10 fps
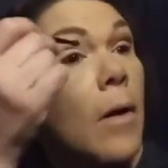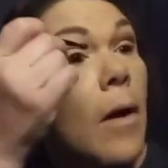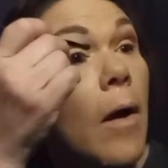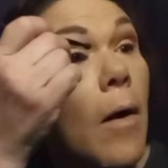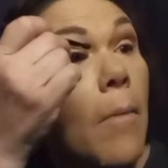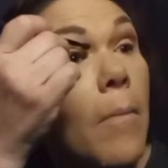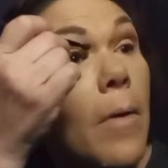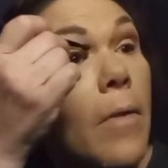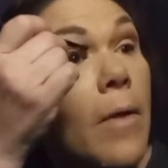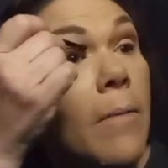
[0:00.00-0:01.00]

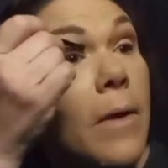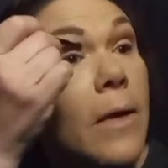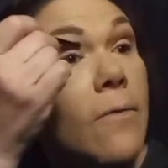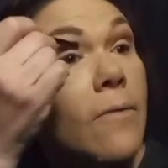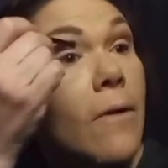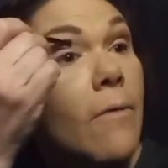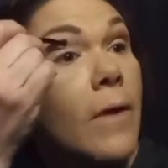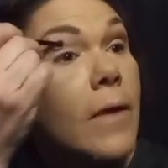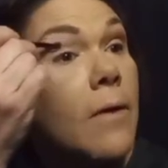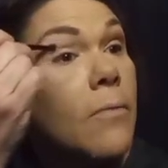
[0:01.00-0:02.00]
They made it sound
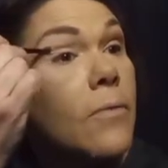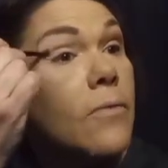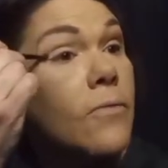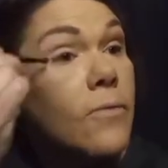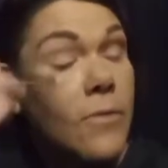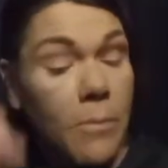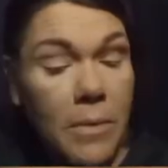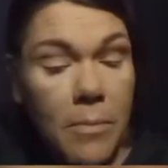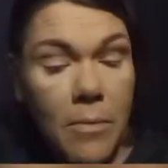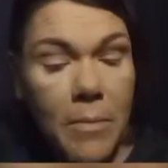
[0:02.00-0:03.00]
like it was, some
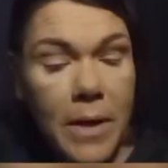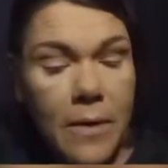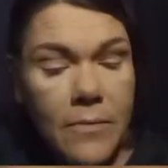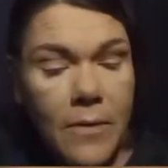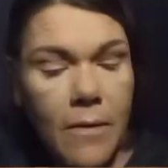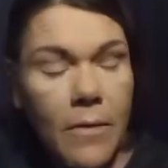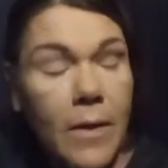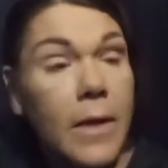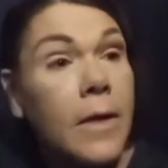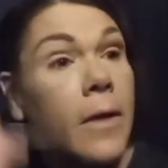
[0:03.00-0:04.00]
people made it sound
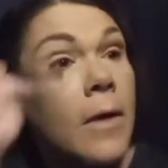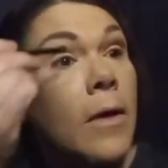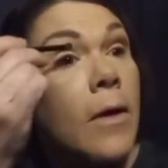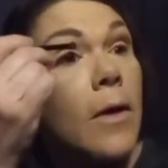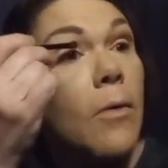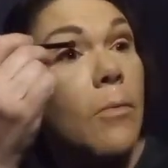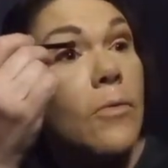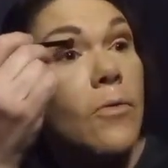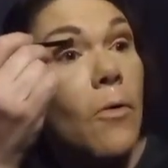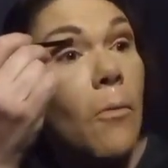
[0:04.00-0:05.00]
like it
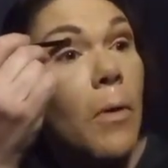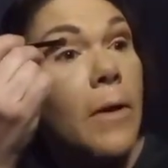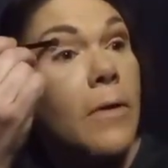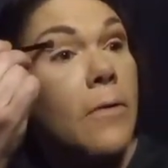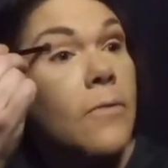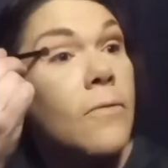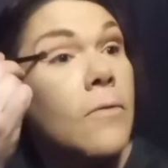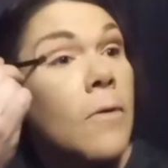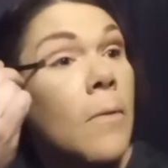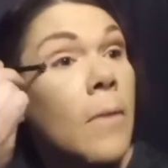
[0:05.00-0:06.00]
was
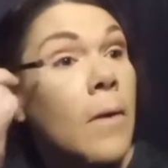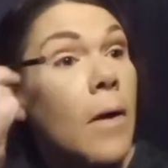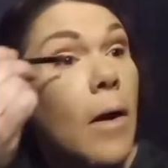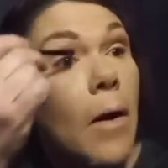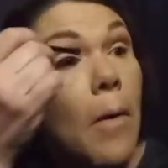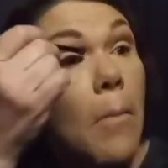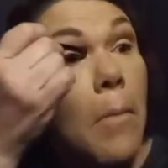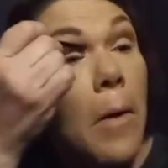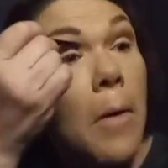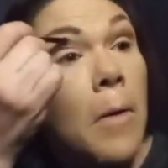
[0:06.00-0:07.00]
horrendous. I
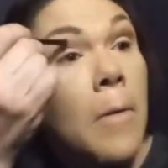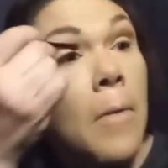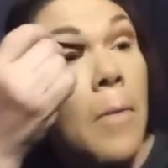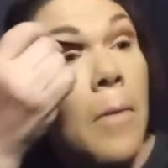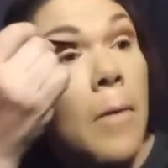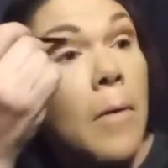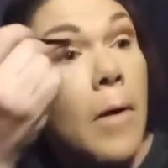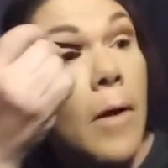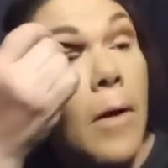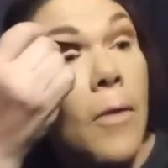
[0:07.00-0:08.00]

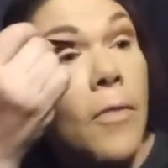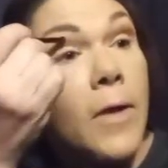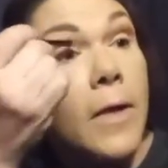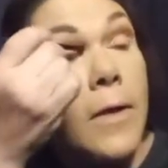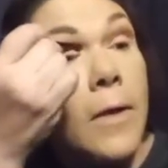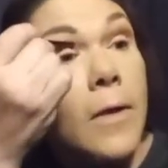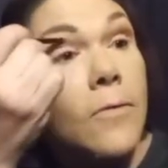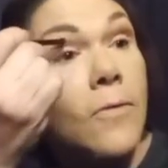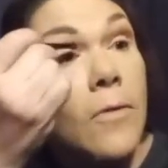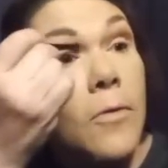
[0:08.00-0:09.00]
think
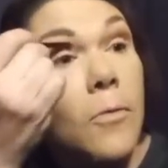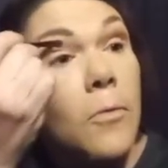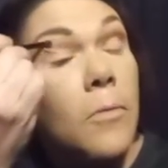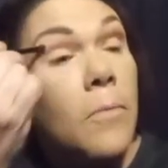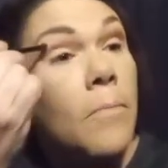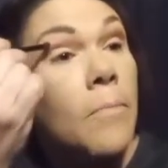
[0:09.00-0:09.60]
it's a little,